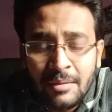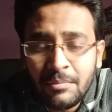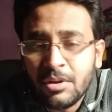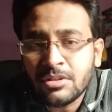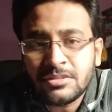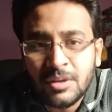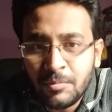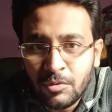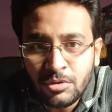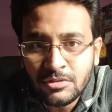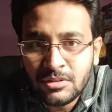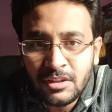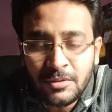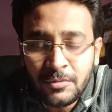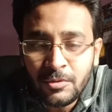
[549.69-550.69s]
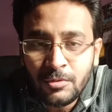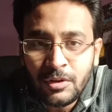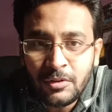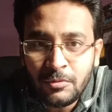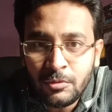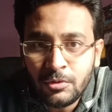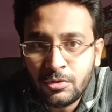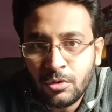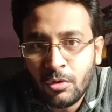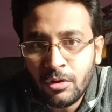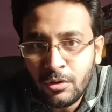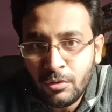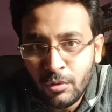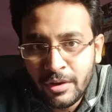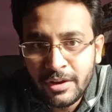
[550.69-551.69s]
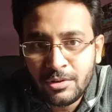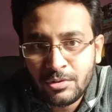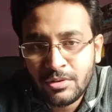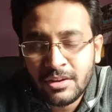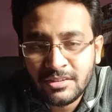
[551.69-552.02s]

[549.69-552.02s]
Because suppose if you don't look into